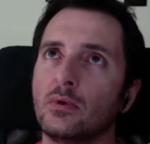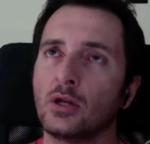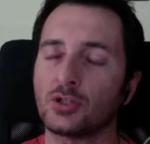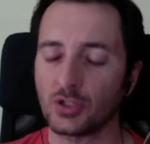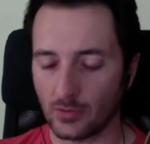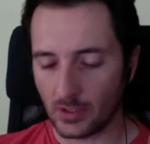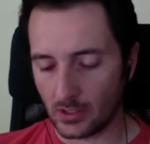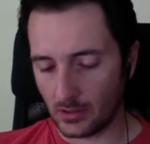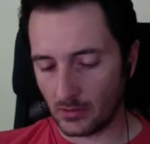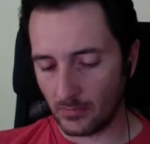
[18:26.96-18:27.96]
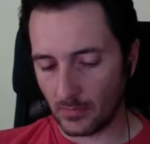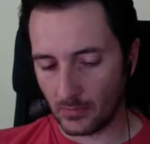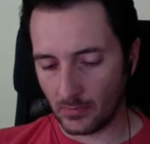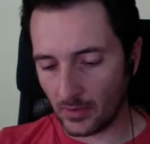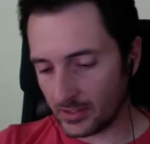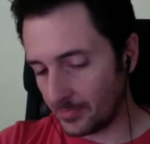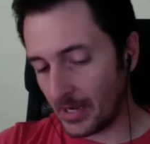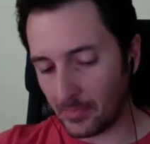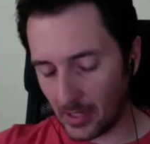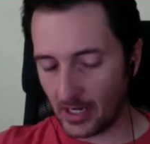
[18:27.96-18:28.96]
so there is a
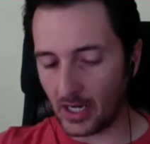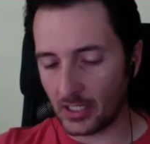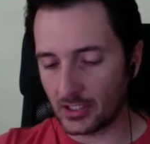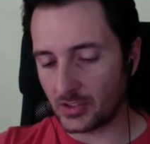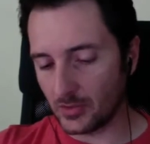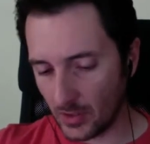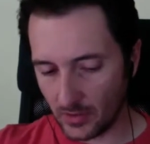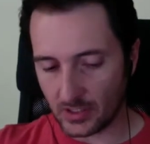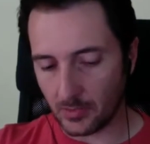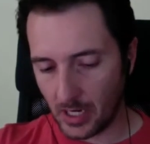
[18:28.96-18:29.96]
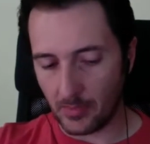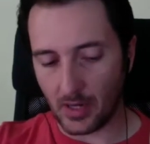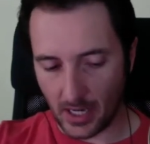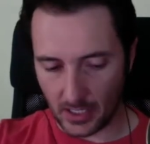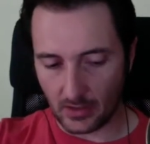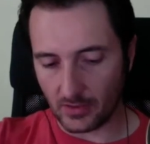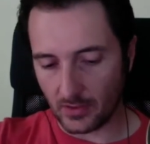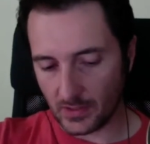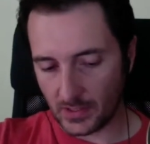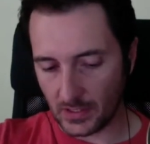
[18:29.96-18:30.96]
pipeline, like in a studio, there's a pipeline,
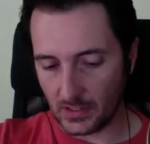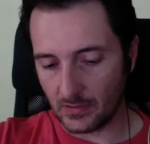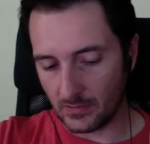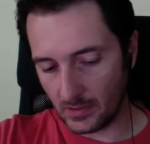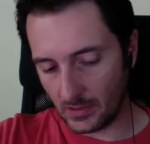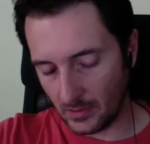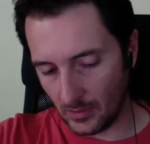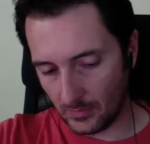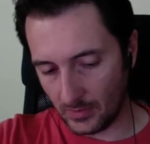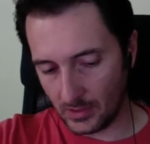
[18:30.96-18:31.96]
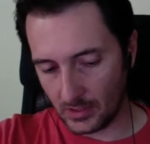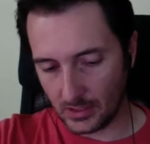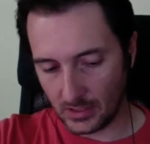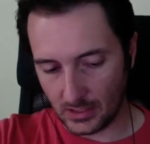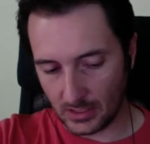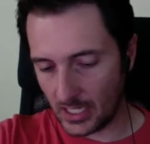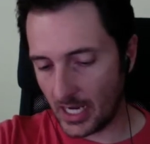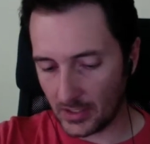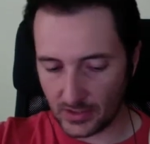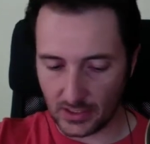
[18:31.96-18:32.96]
there is the
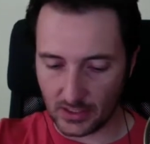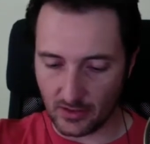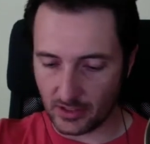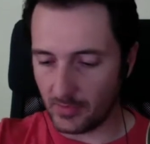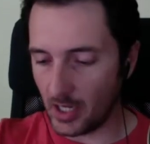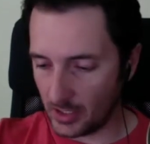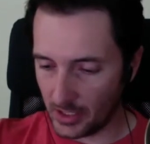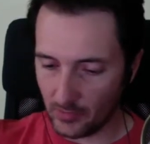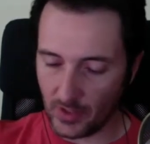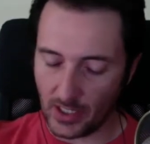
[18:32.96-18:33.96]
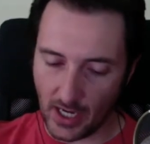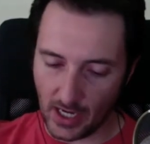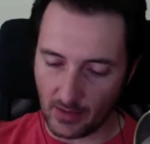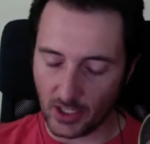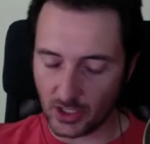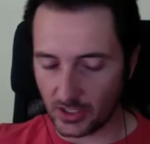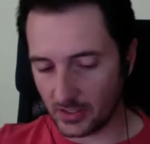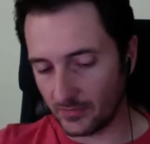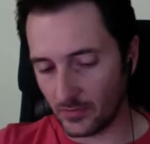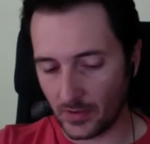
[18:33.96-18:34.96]
designers, and there's modeling, rigging, animation, and
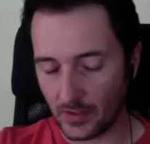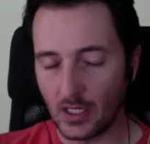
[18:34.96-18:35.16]
so forth.